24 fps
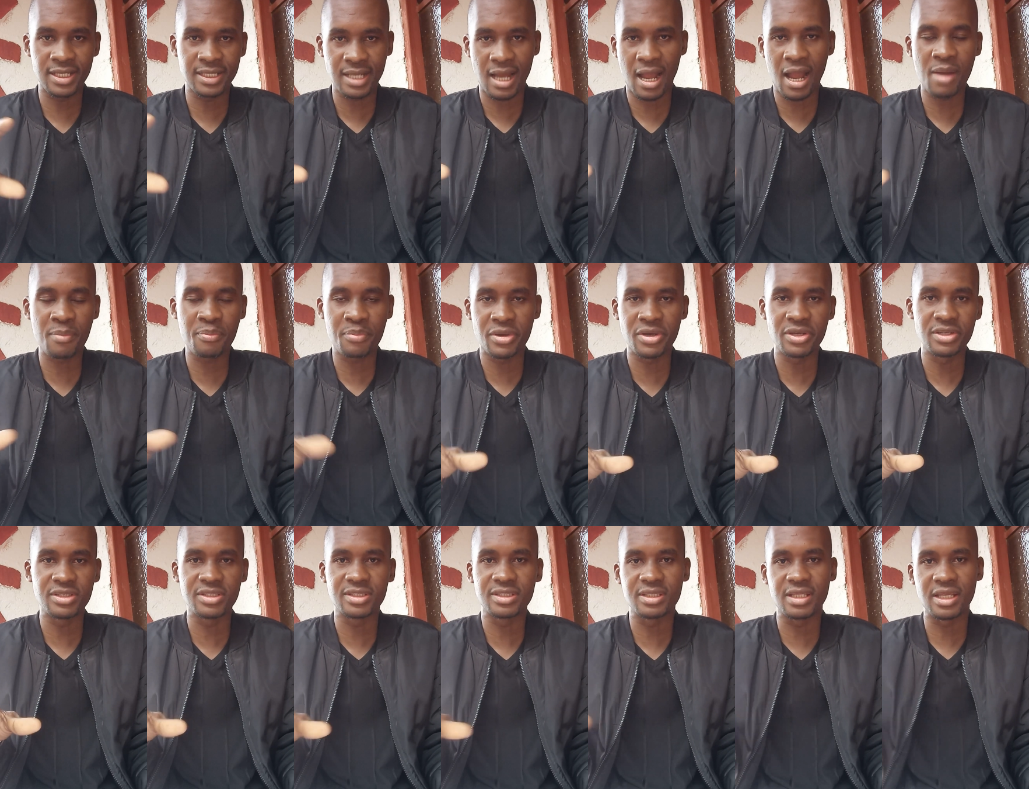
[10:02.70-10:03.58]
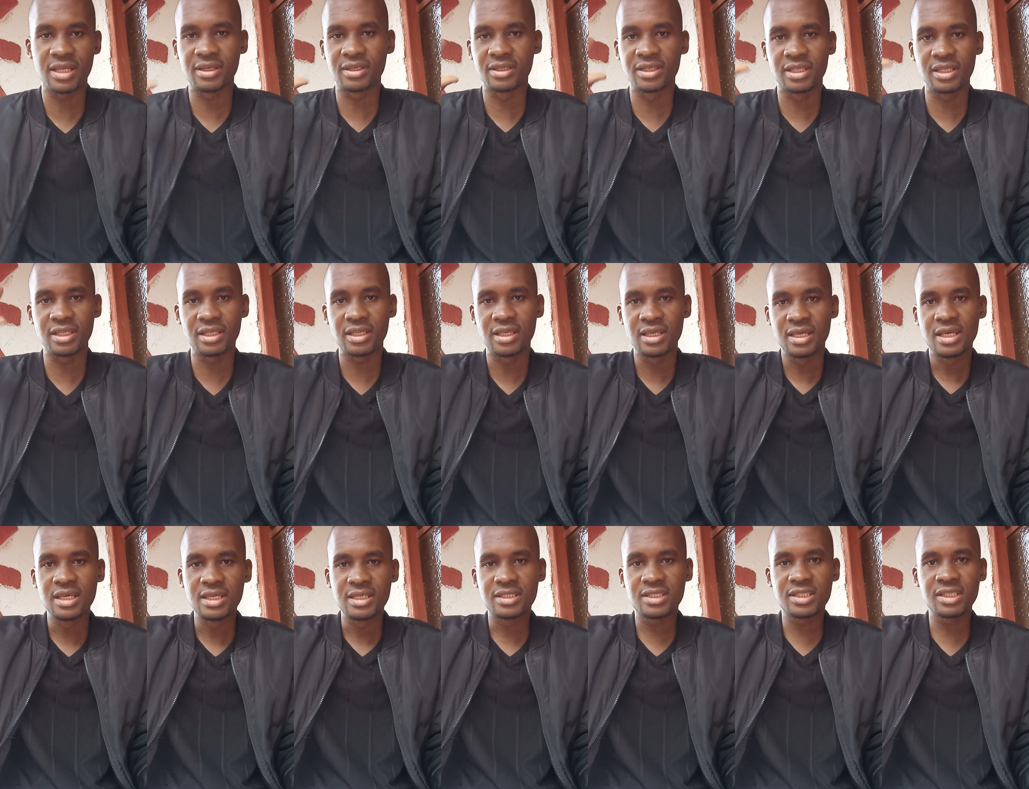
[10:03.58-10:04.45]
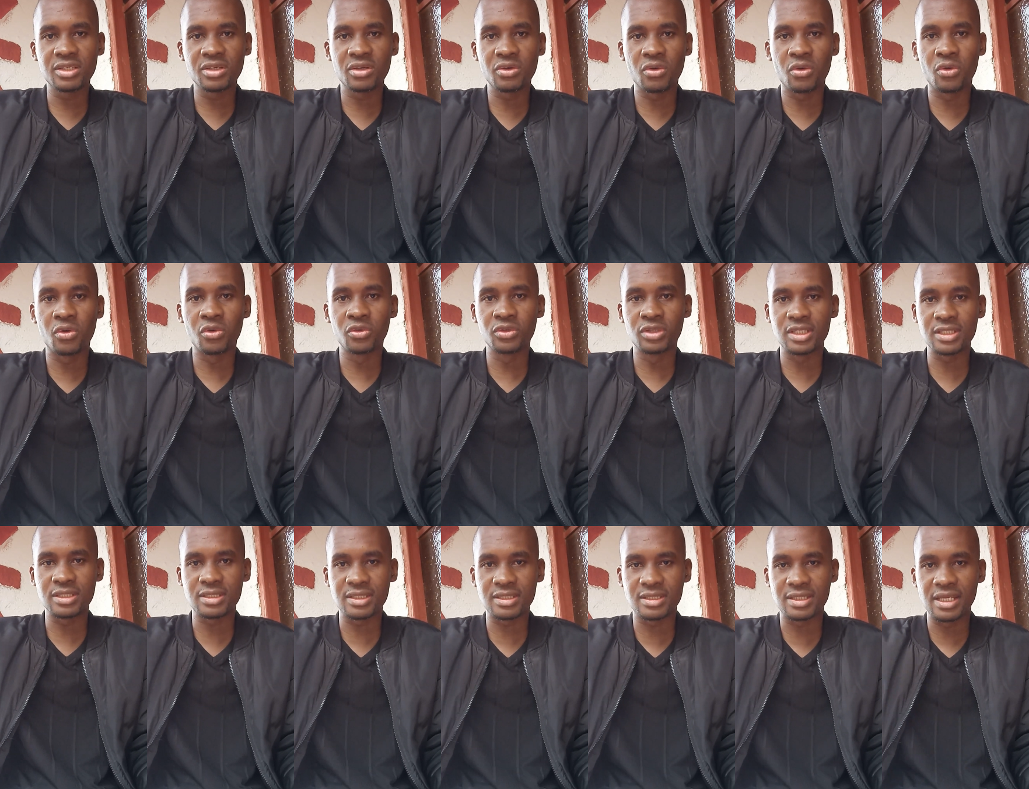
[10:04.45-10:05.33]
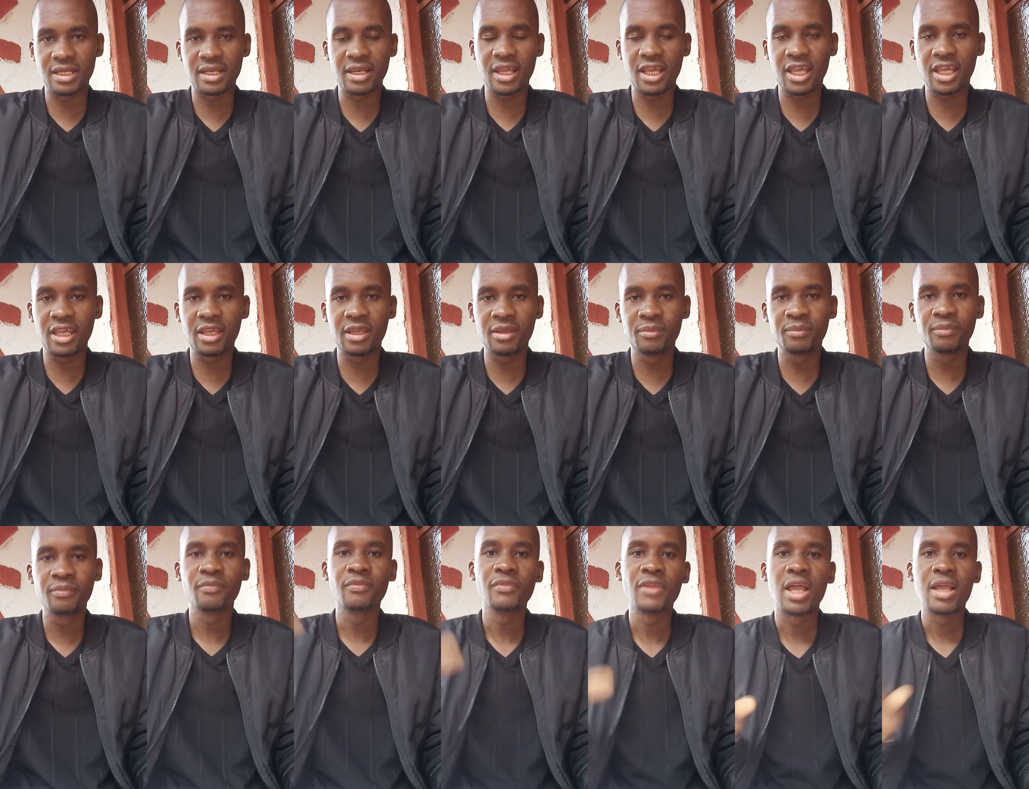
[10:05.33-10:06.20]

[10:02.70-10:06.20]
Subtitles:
it happens. The CEO, this is the name,